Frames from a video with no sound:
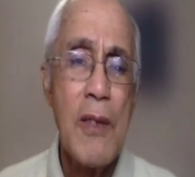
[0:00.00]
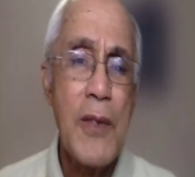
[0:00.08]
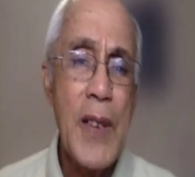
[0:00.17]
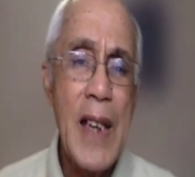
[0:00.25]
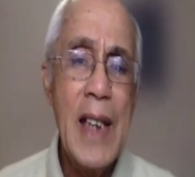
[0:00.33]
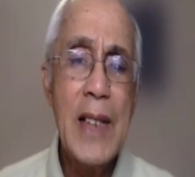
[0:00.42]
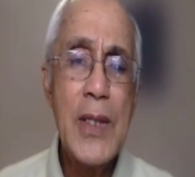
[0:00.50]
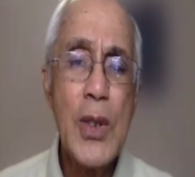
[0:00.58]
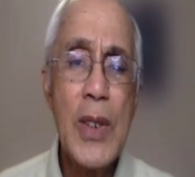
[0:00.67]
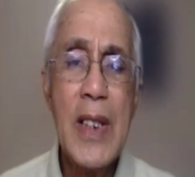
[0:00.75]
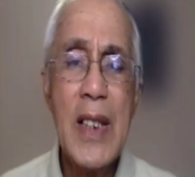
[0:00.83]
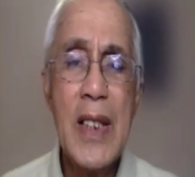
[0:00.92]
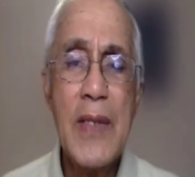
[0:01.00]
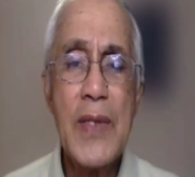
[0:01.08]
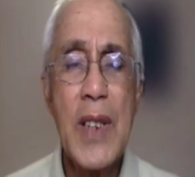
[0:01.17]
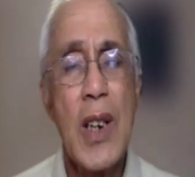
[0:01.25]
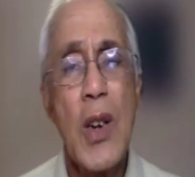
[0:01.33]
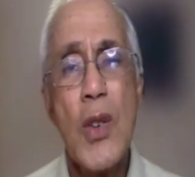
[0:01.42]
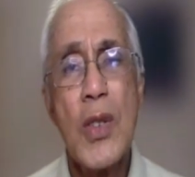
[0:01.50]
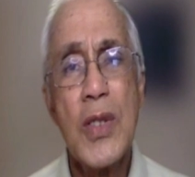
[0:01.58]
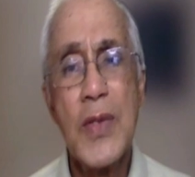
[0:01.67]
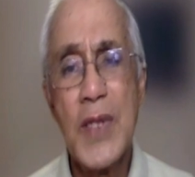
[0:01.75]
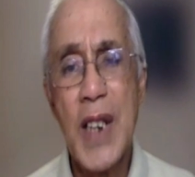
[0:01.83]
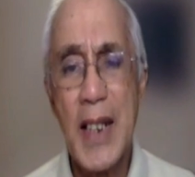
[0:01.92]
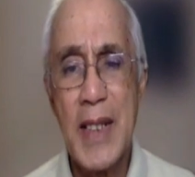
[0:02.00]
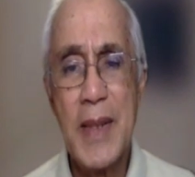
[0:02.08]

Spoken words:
failed to live the laws of God.